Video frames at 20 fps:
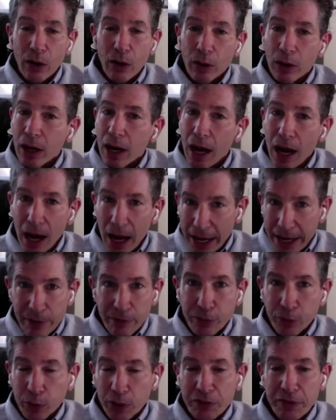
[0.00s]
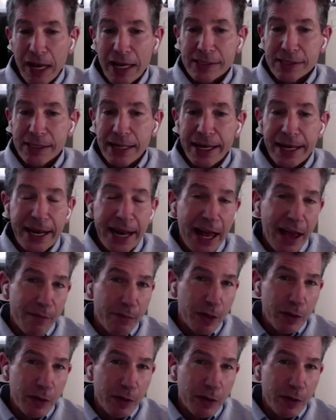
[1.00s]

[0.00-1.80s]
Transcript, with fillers: Now, I am fully vaccinated.